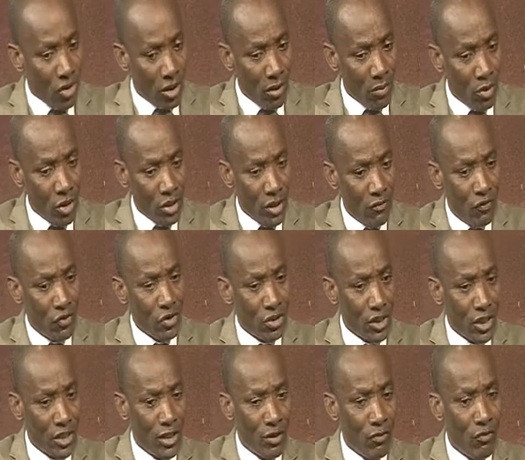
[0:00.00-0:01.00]
Because if you say
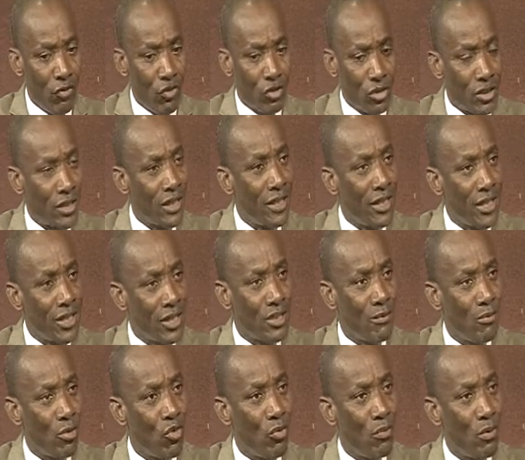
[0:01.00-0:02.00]
the vote in the National Assembly
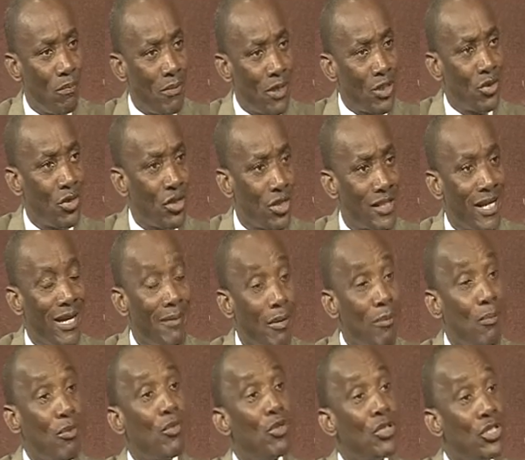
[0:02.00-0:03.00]
will be based on this, and the
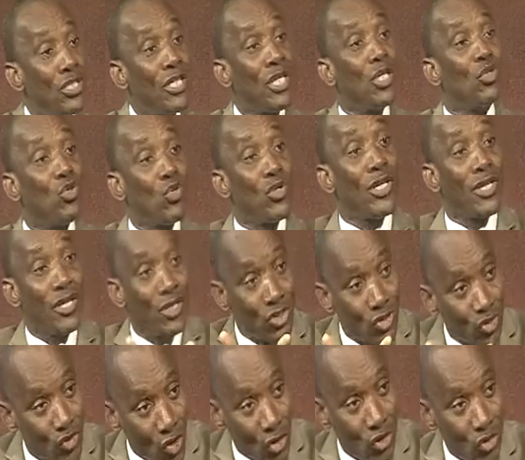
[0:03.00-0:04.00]
people stick to the
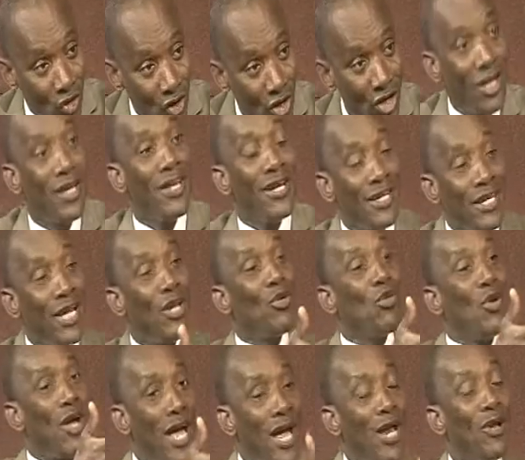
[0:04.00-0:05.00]
structure, then you
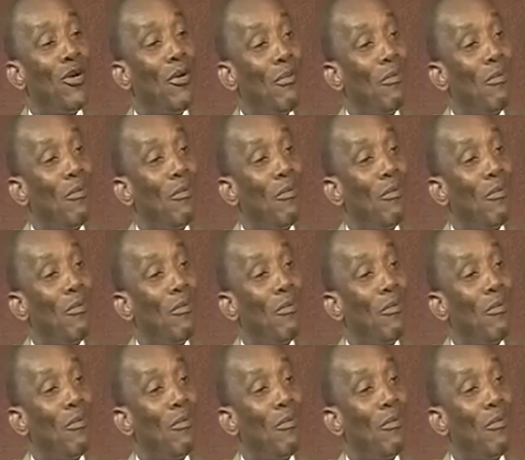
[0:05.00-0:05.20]
end up